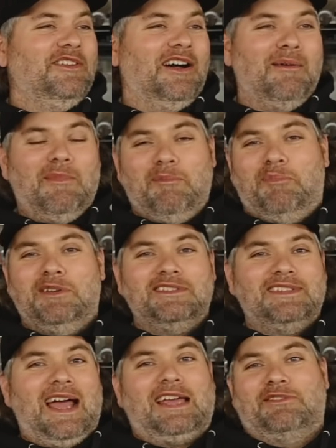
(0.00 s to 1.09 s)
I'm putting
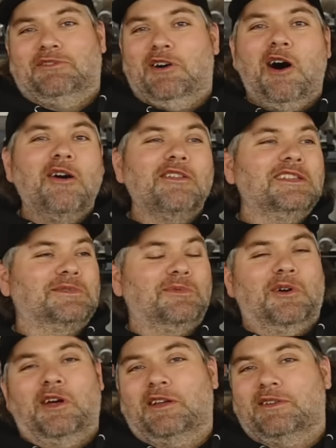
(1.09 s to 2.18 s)
Zach through all this
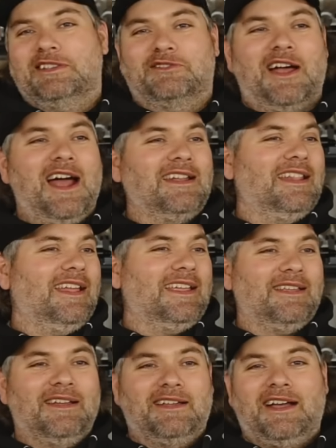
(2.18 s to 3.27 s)
work. He's trying to like
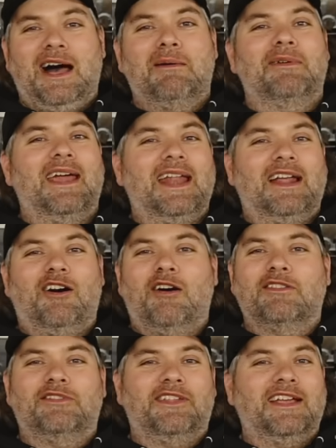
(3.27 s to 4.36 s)
accommodate
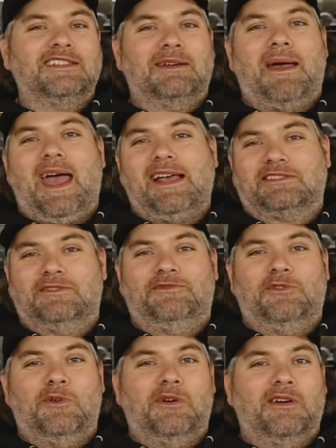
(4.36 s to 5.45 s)
all the things I'm asking
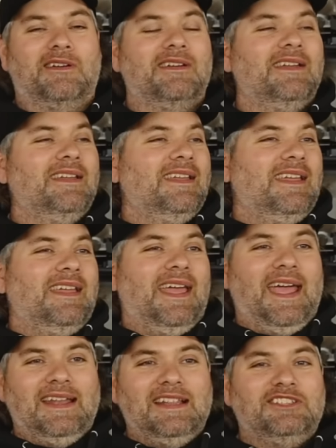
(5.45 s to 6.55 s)
for,
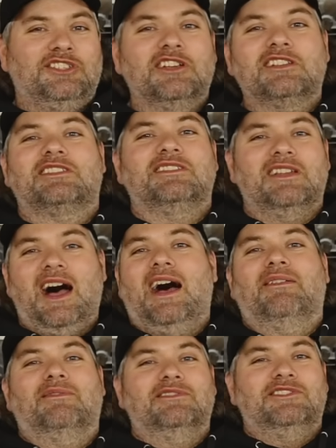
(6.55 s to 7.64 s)
and it's just
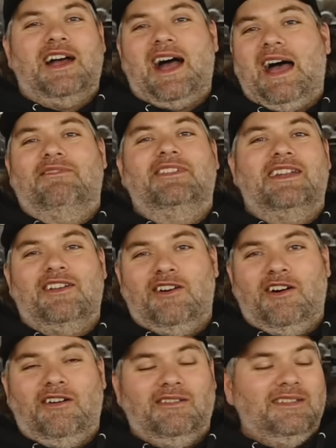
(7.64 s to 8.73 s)
not jiving at
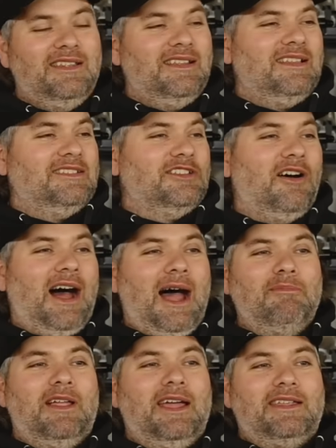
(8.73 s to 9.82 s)
all. So
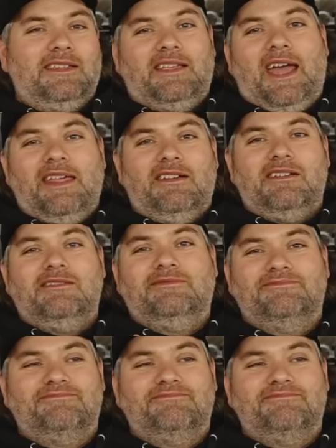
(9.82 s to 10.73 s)
I'm like, Heather,